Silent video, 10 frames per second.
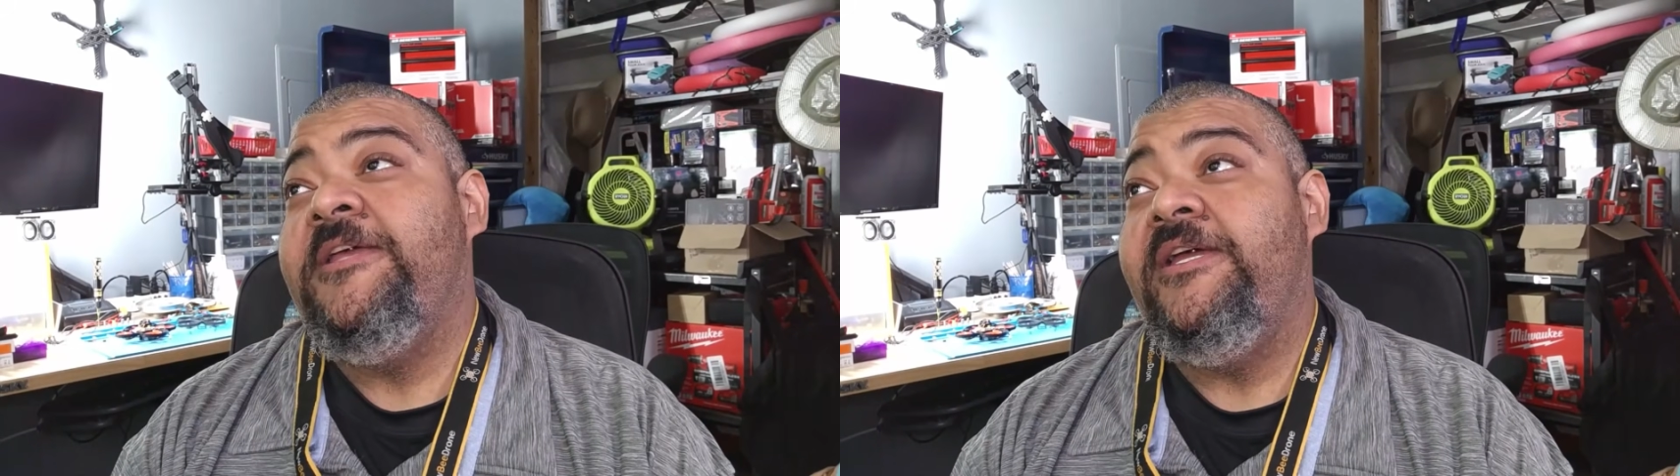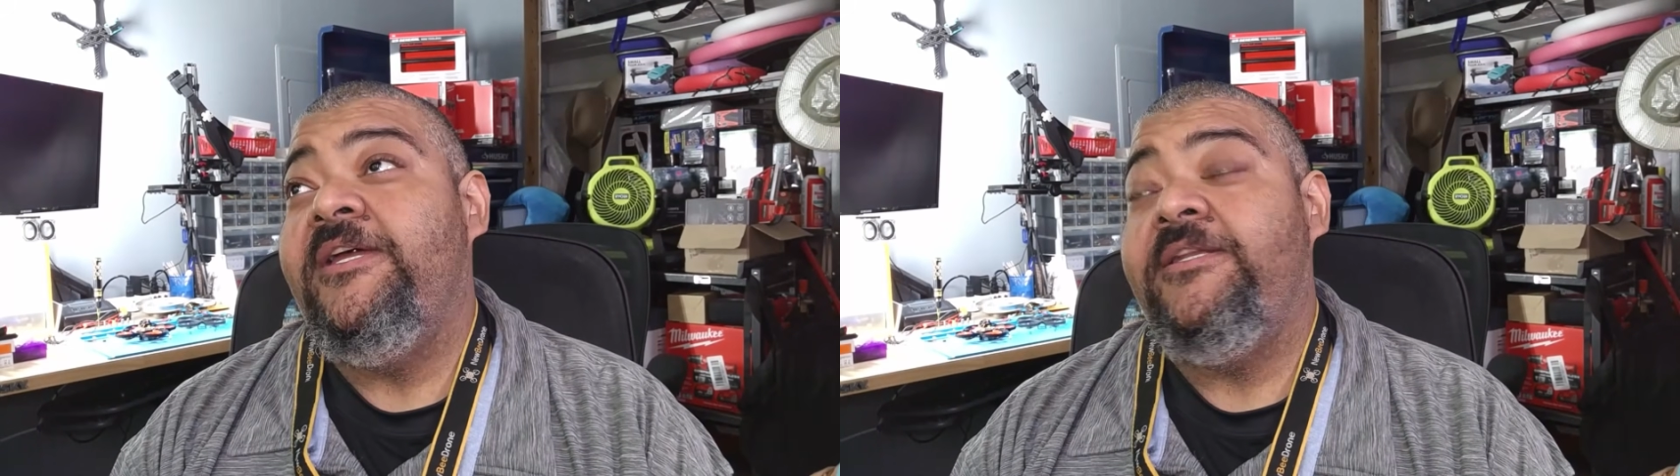
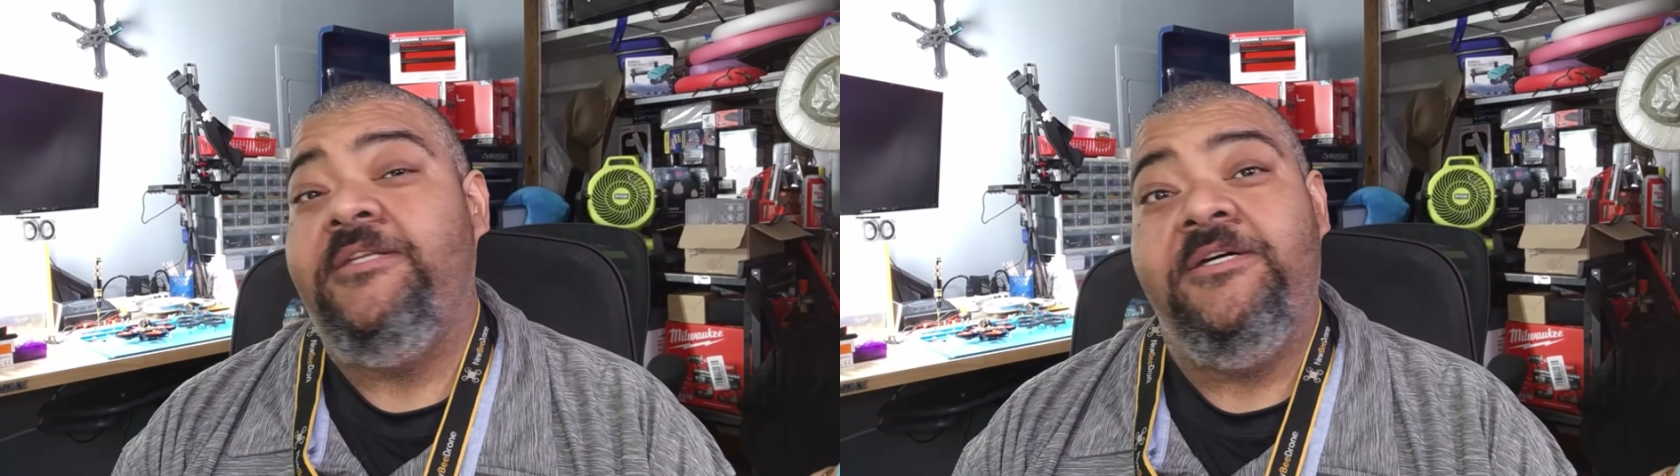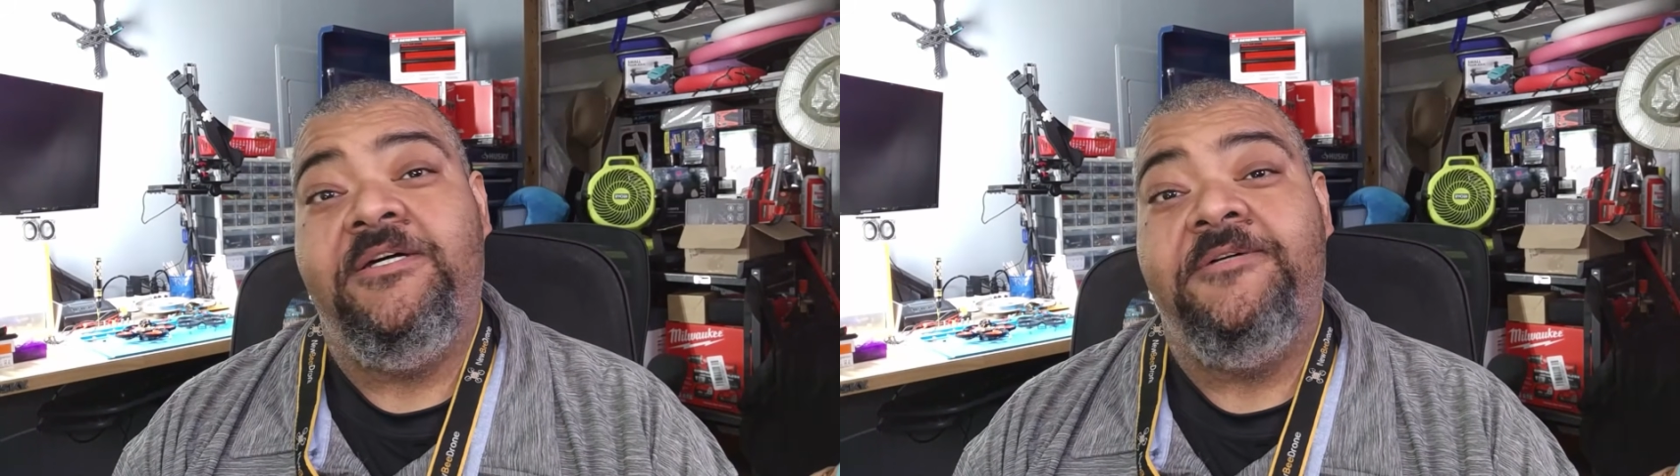And
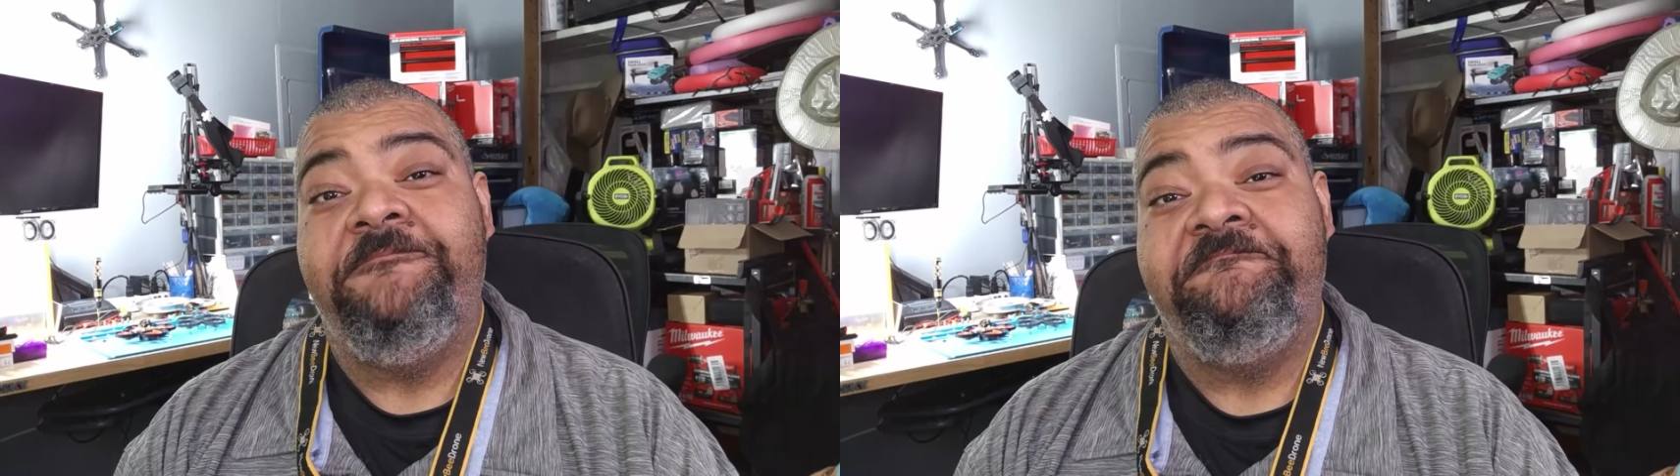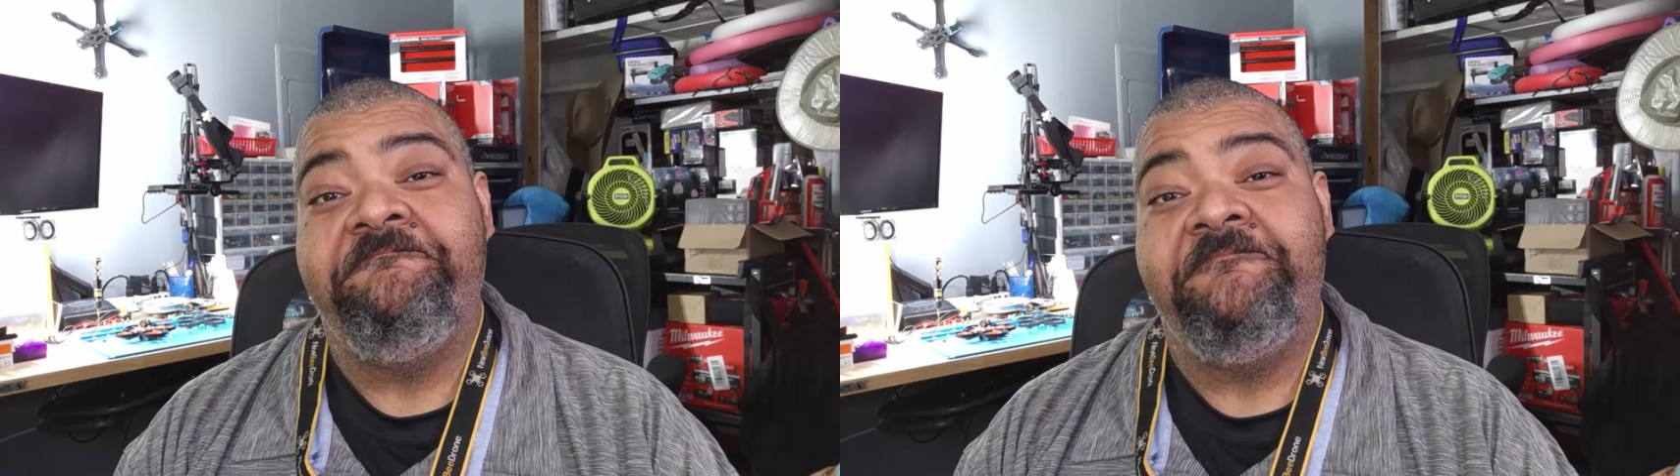
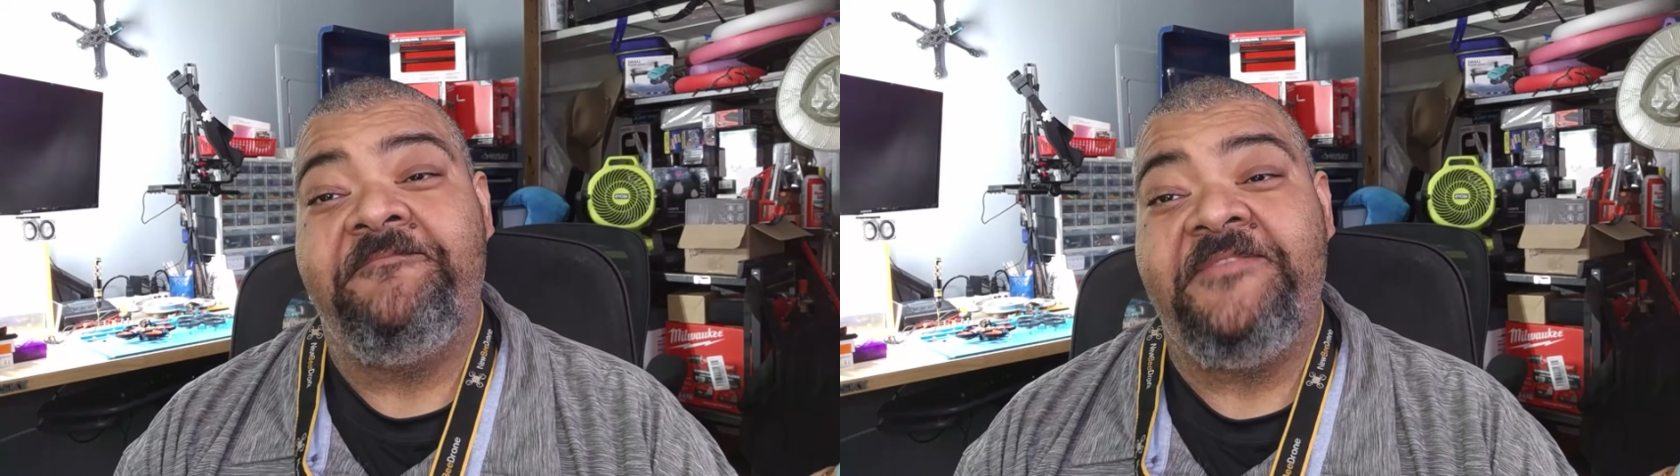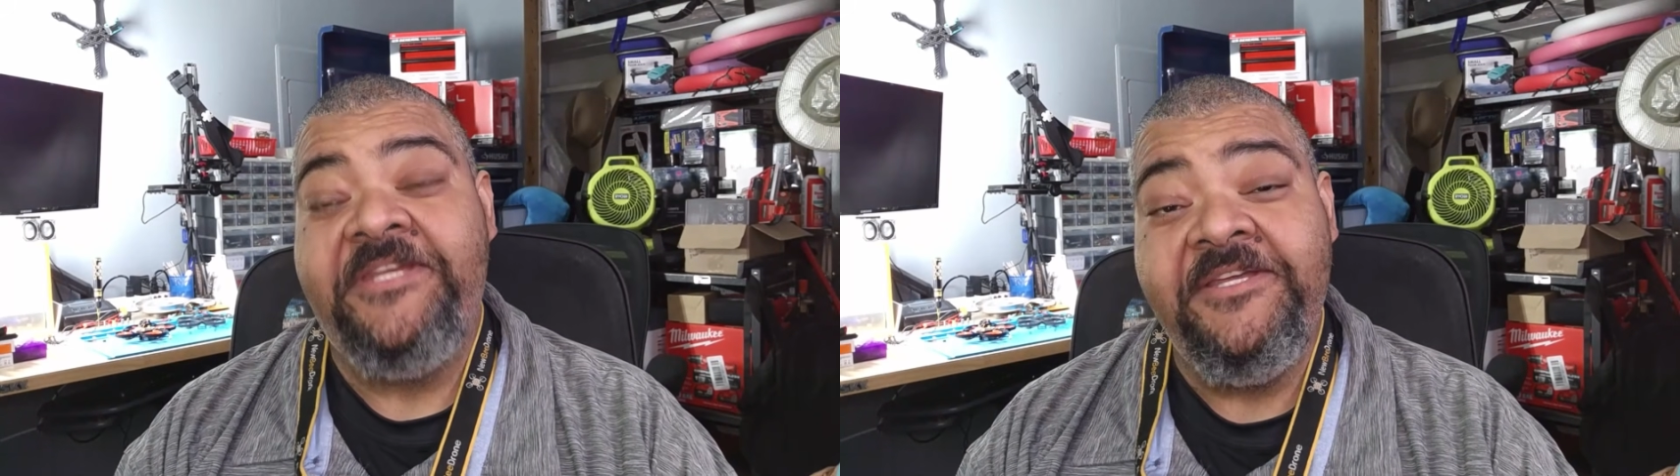
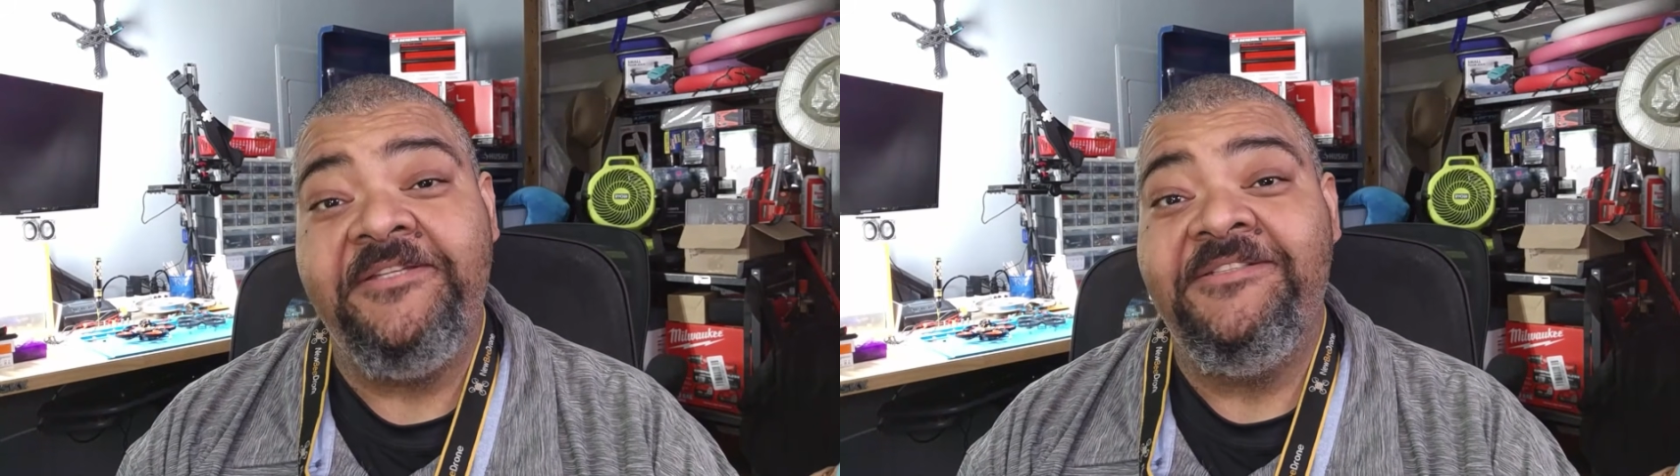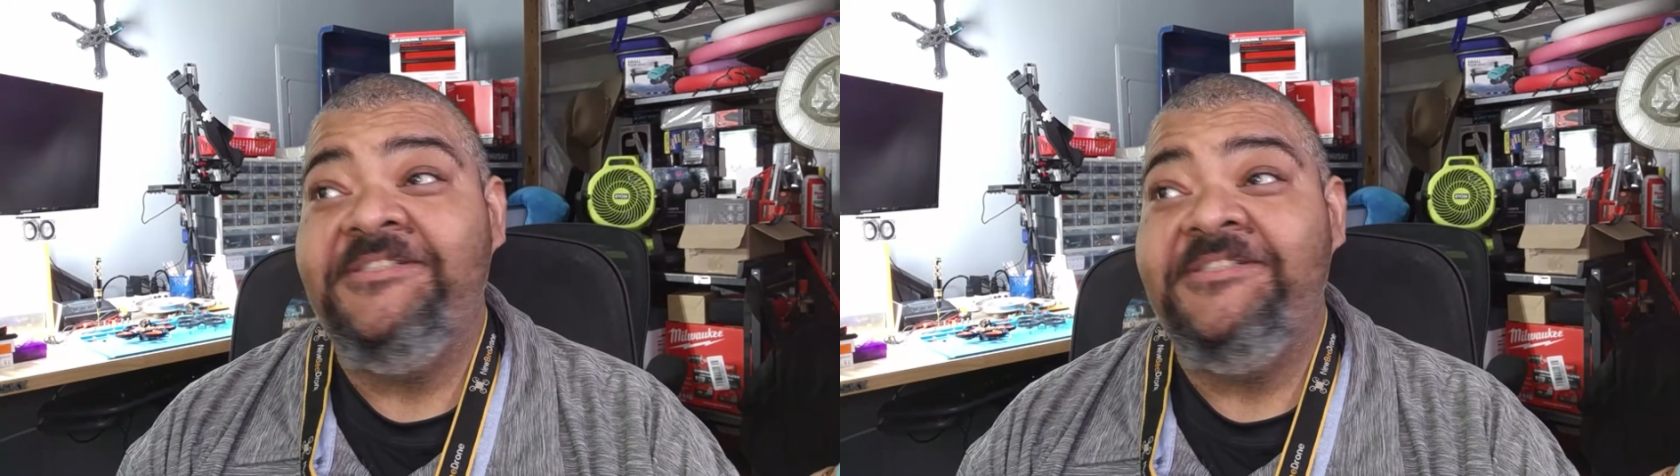yeah,